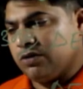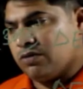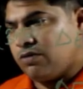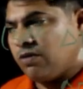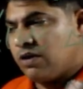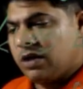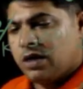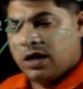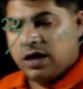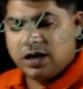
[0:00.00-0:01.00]
to 2,
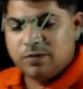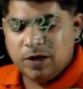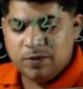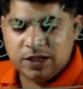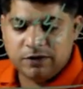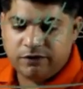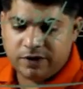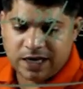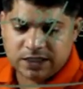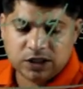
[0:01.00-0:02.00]
it will be the
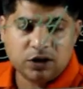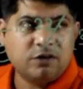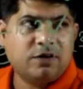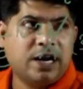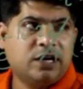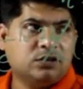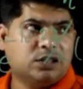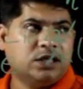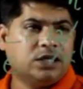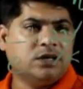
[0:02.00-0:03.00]
fraction of
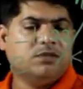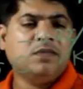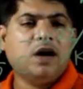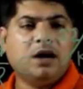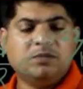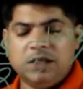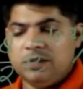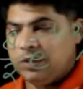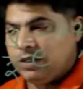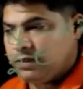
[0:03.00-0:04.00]
hydrogen atom
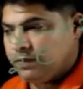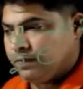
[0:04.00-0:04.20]
available.